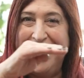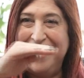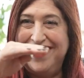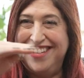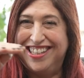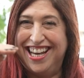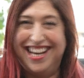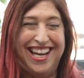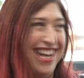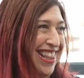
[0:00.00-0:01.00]
maybe you
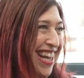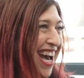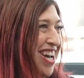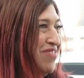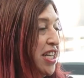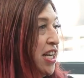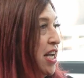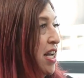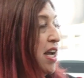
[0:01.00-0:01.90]
can get that but